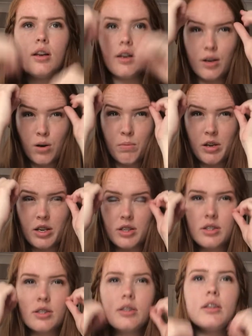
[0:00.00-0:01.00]
little
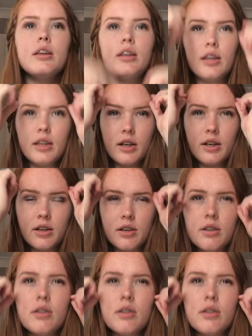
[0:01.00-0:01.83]
bits here